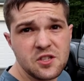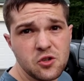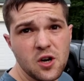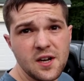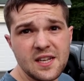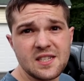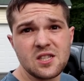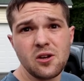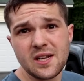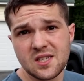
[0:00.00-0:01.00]
this truck and
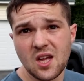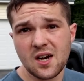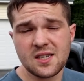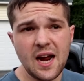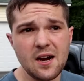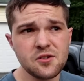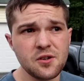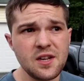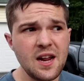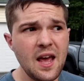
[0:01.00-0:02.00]
still had stock tires
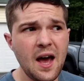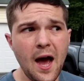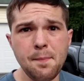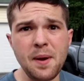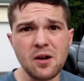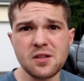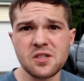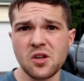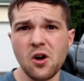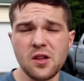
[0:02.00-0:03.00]
on it, I barely
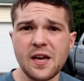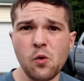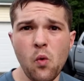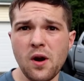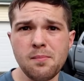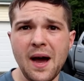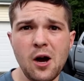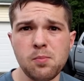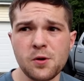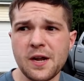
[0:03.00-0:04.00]
saw like 1
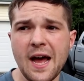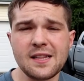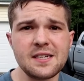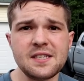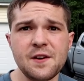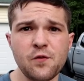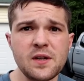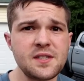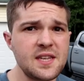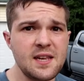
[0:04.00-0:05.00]
mile per gallon
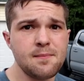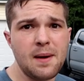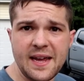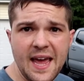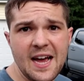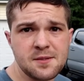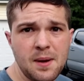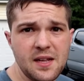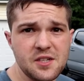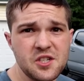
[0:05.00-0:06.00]
difference in my gas
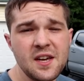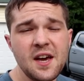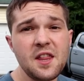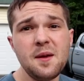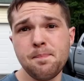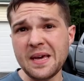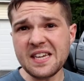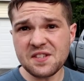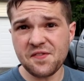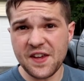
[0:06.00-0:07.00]
mileage. The
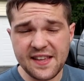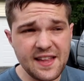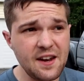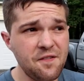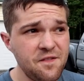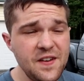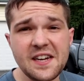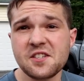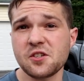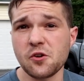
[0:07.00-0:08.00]
biggest thing that
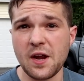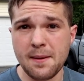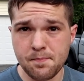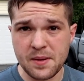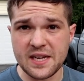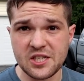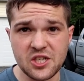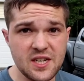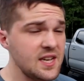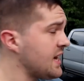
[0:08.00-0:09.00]
affects your
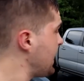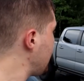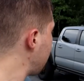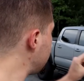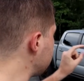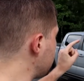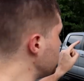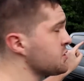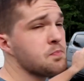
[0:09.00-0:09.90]
MPG is those